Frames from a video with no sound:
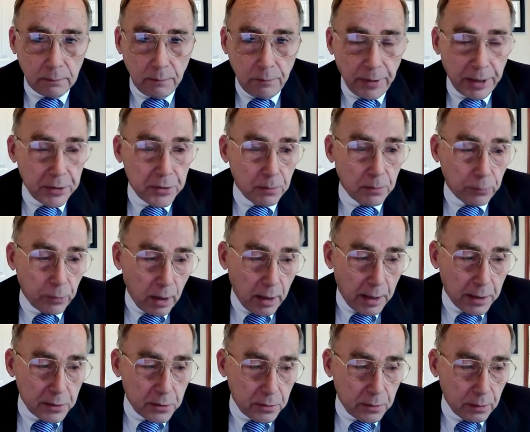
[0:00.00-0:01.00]
big
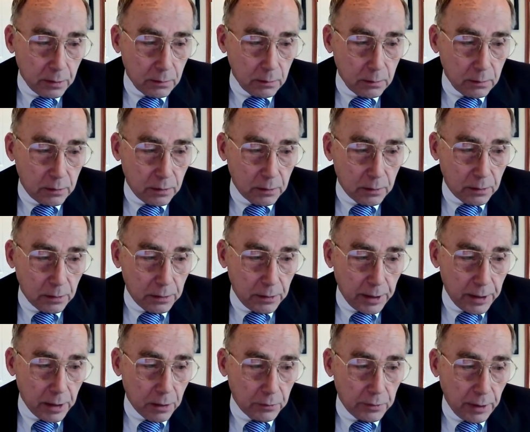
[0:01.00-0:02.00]
surprise to
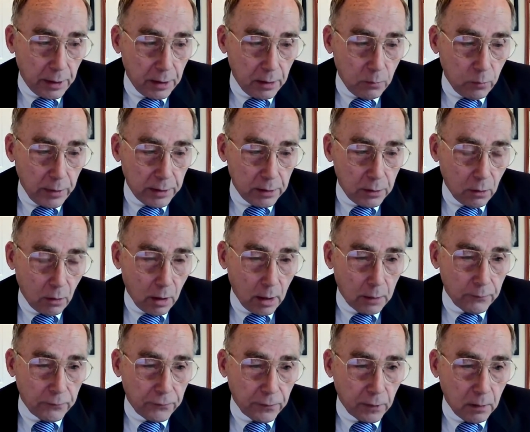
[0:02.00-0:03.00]
DOD. We'd
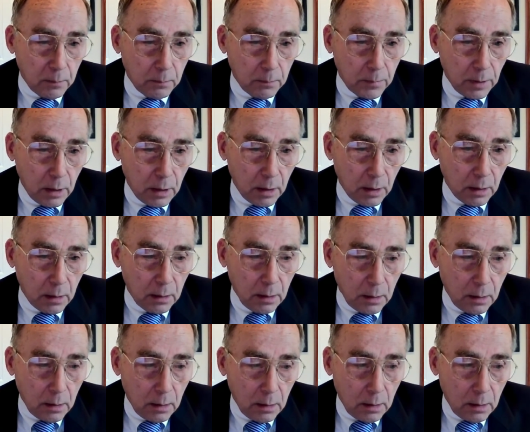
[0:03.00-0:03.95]
gone from a